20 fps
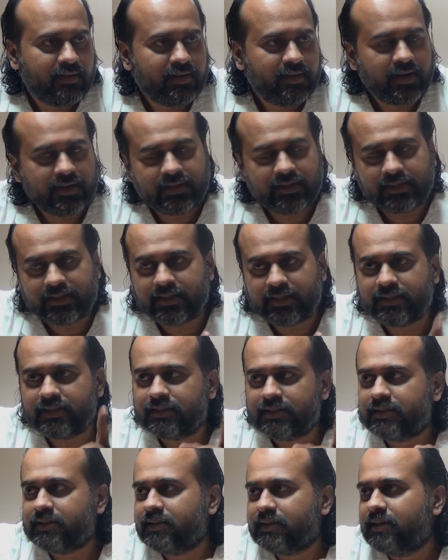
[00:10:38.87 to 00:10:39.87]
said, this
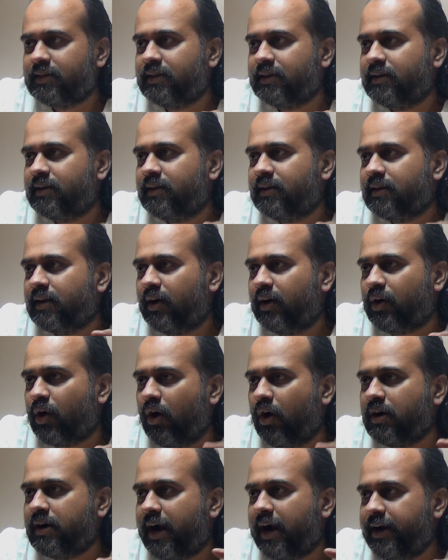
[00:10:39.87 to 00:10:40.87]
is a
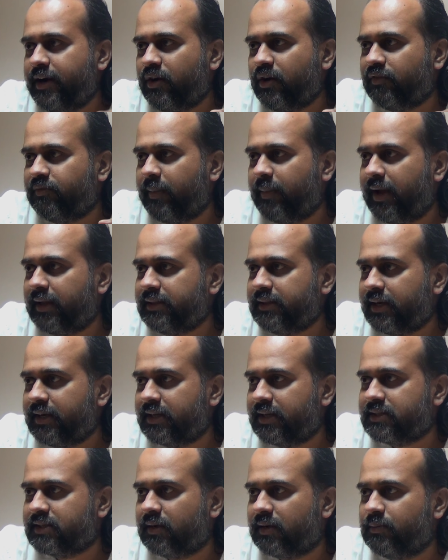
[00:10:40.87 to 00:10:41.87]
wrong kind of man that
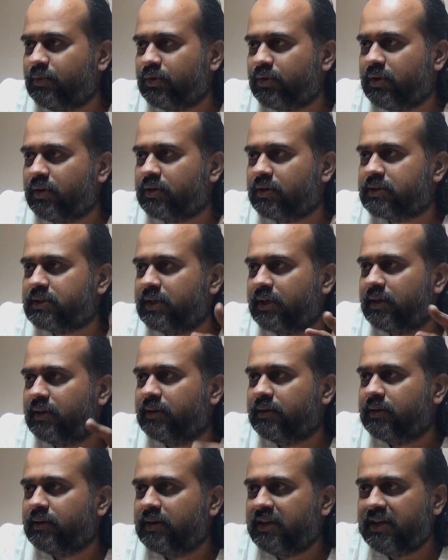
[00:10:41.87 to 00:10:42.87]
has come to the hostel.
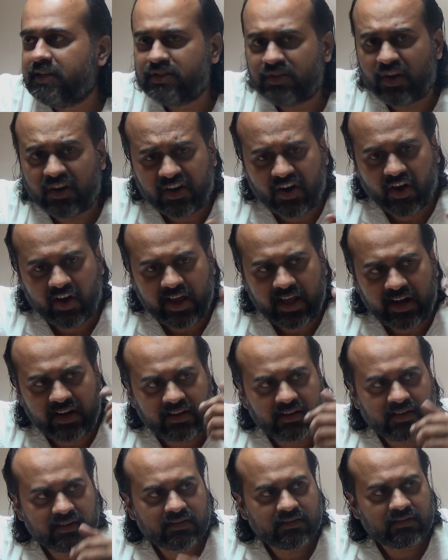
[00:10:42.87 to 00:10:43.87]
He's not
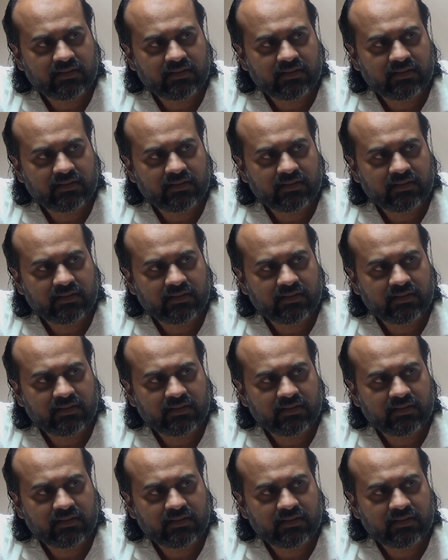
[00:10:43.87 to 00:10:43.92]
loyal.